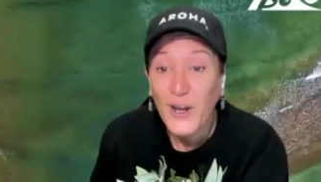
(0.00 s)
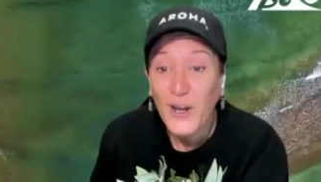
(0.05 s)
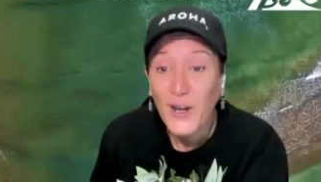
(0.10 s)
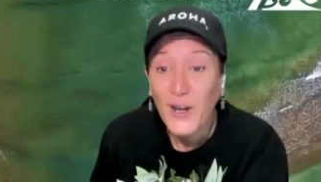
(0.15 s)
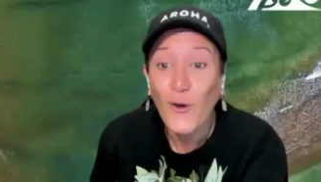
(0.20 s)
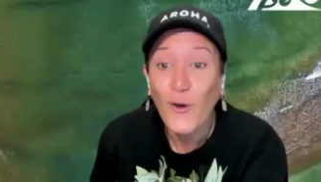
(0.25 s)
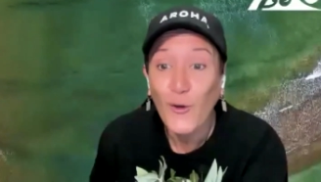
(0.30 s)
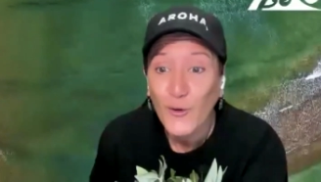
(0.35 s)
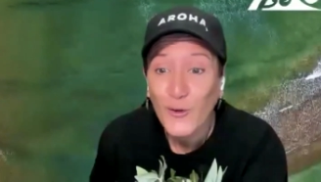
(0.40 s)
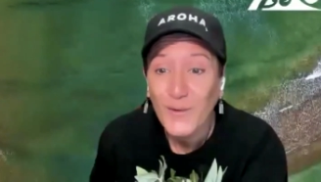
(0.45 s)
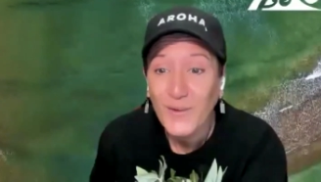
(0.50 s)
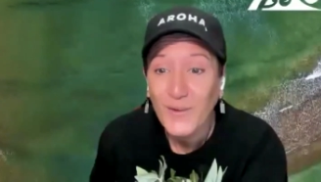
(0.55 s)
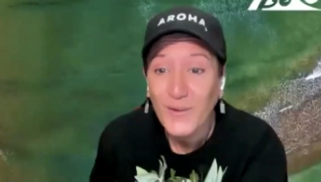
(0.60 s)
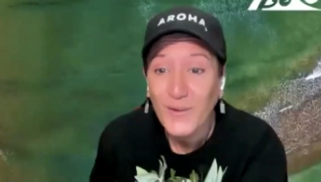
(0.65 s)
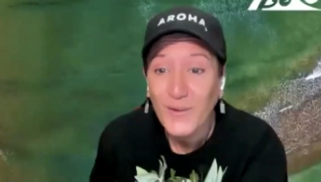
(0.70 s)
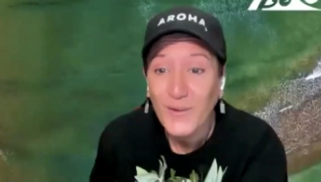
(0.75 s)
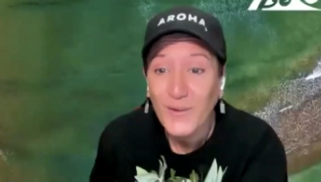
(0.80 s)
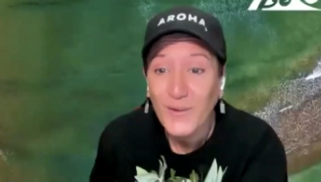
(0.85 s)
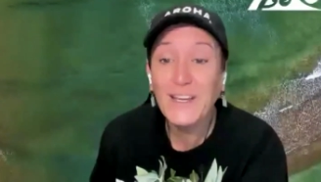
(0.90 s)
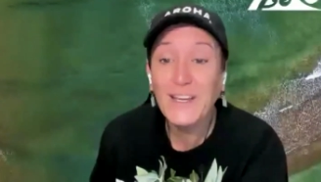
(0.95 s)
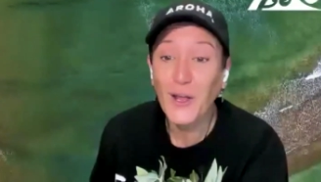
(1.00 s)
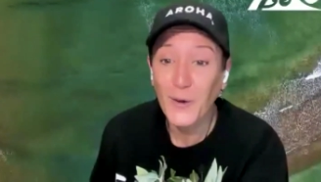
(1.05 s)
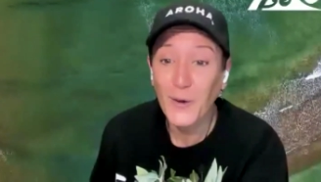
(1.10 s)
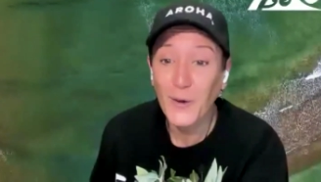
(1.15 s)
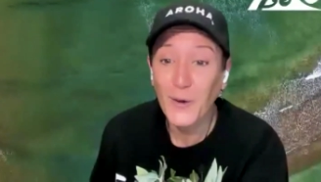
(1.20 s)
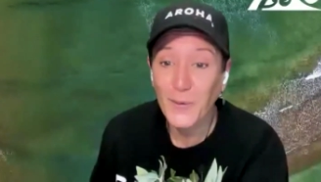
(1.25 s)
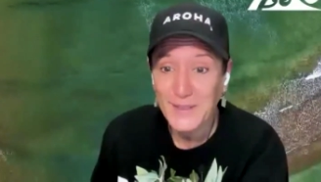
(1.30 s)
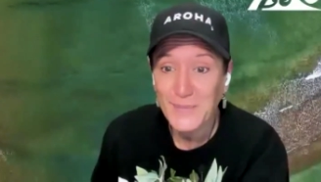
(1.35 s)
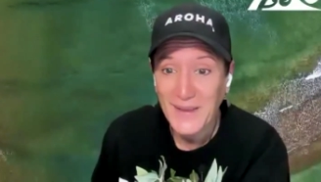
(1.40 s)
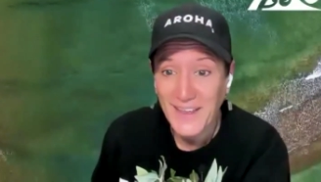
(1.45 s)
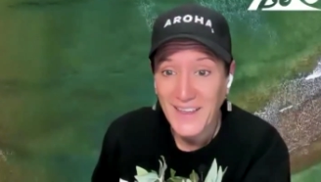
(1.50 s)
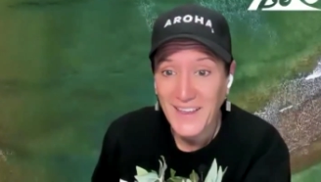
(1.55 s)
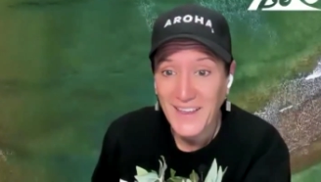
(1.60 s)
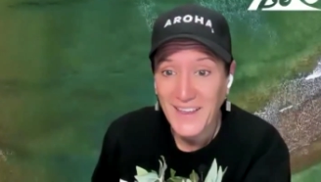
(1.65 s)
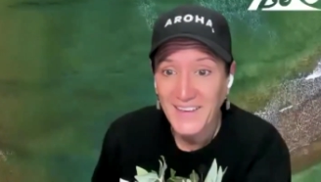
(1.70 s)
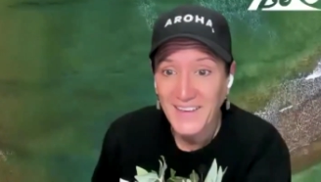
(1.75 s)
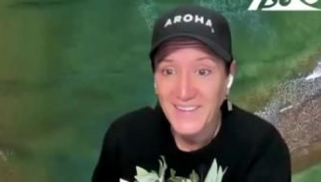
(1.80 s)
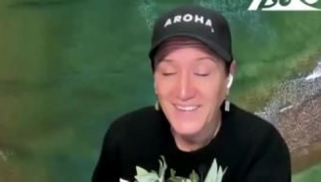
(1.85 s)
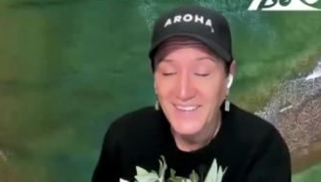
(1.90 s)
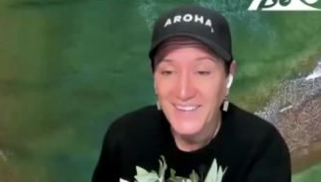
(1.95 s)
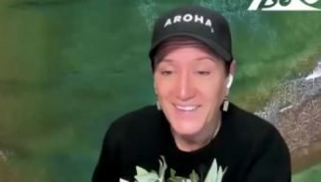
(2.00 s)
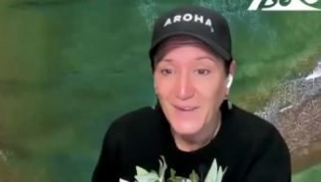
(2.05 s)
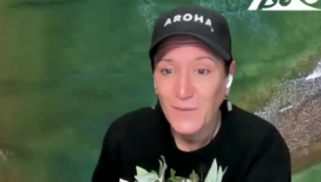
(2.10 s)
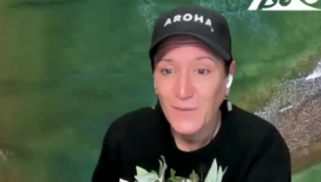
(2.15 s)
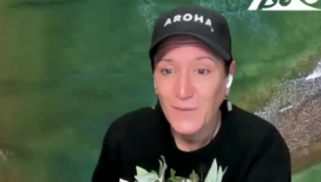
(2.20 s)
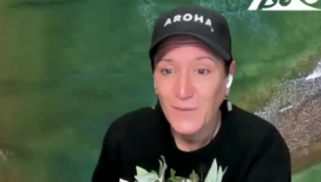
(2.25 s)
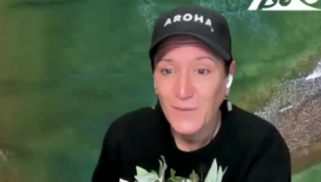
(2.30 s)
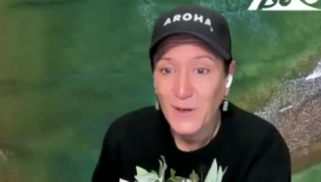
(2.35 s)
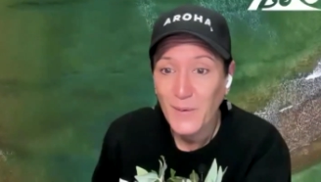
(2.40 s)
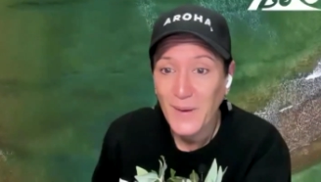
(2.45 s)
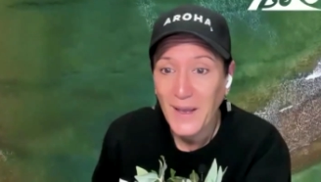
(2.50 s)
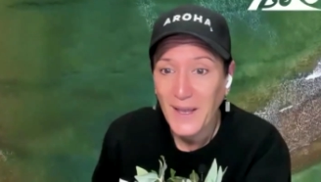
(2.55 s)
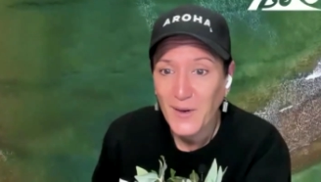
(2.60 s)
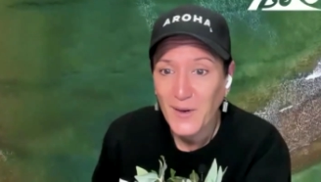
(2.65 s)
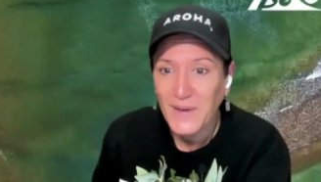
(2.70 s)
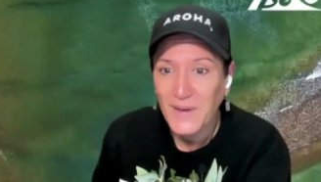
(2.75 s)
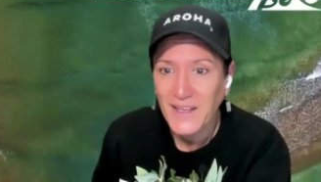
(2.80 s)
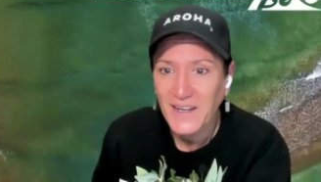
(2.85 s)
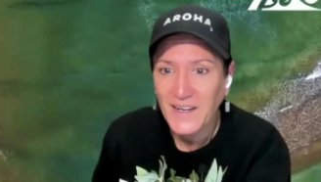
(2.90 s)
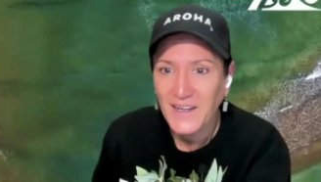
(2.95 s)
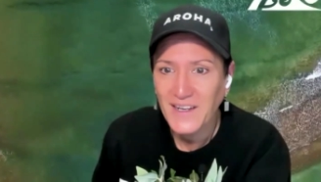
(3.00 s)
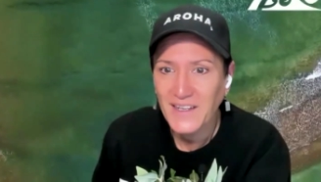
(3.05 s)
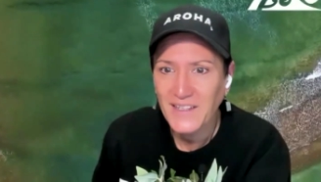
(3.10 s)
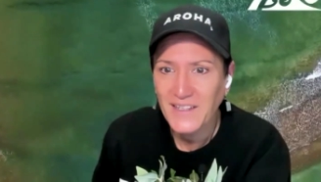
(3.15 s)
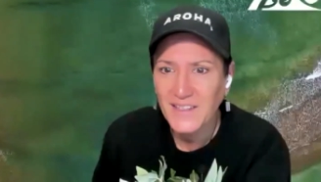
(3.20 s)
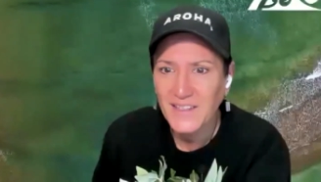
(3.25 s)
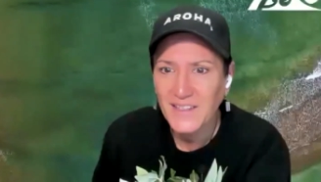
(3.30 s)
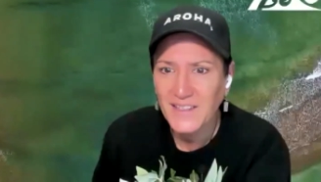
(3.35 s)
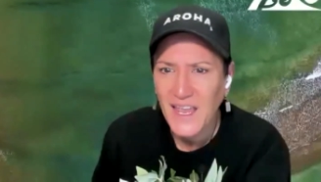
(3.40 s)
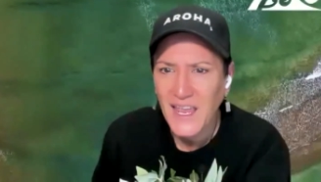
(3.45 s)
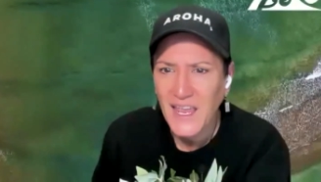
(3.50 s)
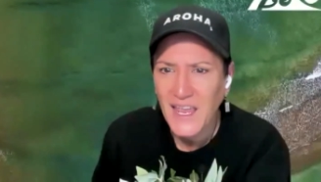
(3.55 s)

We know it's bad. We know how bad it is.